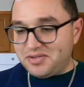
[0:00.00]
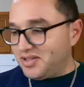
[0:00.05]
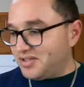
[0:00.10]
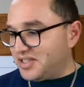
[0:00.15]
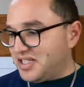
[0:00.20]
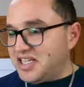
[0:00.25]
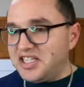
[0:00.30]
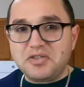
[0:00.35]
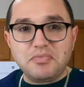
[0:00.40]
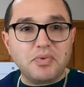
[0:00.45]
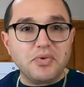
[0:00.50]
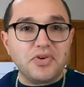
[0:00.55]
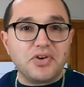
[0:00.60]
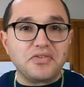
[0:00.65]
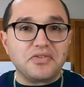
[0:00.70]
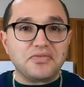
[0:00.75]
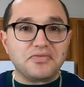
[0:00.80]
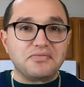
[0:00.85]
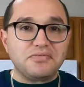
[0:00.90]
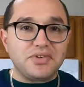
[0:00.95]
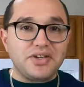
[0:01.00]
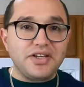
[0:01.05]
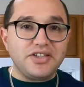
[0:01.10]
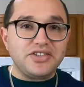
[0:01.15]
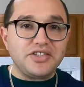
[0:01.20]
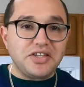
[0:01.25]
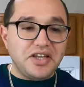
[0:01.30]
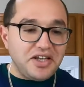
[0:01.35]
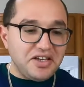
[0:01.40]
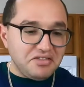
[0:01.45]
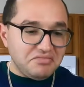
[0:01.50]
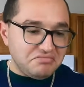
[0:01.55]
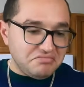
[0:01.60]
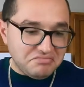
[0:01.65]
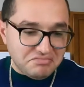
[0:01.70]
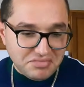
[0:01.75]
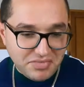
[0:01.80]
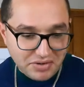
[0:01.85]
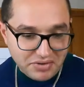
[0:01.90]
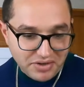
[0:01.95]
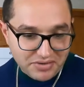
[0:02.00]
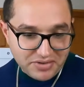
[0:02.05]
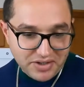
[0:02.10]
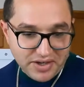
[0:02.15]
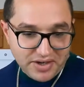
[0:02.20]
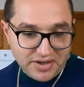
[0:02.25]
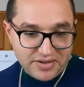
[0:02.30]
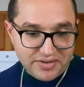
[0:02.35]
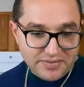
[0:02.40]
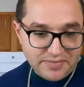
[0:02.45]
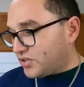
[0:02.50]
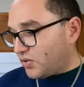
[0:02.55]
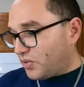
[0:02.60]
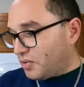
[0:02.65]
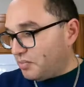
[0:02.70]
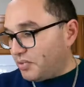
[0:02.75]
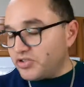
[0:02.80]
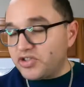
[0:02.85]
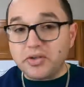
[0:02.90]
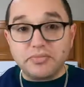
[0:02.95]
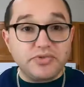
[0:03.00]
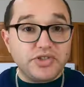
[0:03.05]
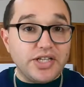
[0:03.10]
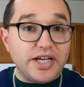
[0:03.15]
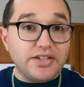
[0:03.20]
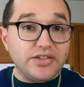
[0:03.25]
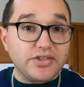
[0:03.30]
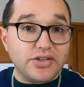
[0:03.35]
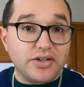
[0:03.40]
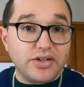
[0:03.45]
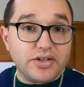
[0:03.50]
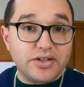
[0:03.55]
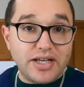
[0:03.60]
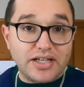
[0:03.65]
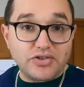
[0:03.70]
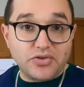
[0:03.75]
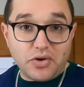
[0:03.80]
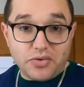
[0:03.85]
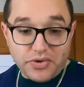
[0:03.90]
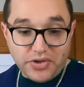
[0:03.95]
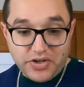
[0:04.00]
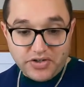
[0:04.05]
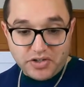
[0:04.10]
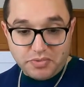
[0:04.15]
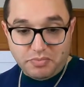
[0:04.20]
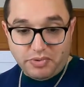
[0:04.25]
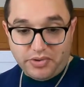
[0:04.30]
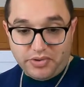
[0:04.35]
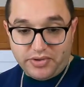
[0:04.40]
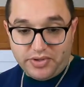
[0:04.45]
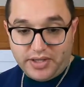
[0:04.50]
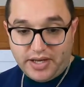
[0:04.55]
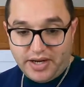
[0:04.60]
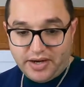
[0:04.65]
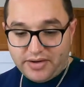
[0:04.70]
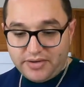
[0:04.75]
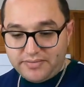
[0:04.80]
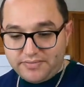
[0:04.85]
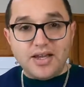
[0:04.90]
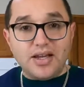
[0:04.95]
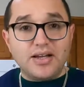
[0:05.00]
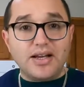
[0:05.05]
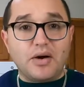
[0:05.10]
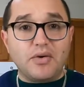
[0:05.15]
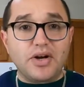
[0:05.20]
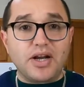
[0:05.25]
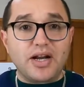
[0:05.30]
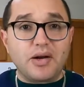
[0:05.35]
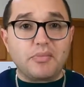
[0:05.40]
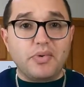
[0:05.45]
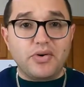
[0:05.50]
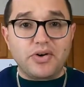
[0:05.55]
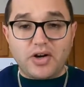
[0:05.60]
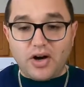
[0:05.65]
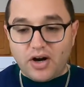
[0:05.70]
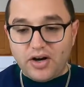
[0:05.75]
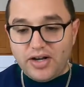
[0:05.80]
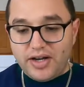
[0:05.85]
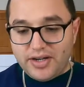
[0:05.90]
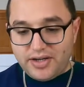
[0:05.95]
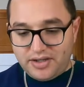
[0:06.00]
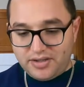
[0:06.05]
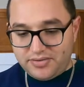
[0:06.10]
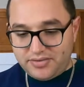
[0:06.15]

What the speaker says: Teaspoon of each thing, around there. So we put some ginger. That's what we just put there. Now we're gonna put garlic.